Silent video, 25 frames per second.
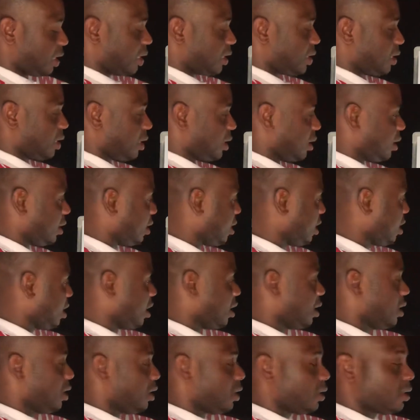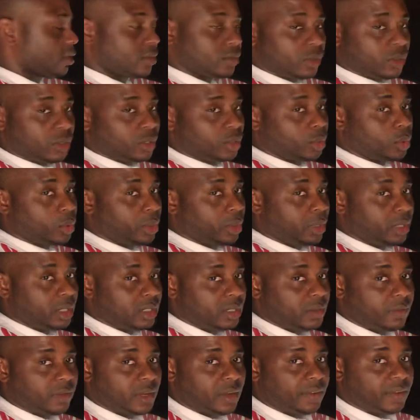answer. So go through it.
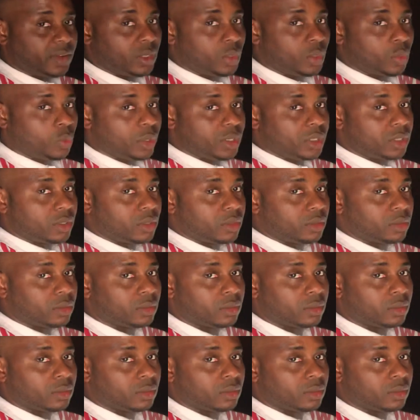If you have any question,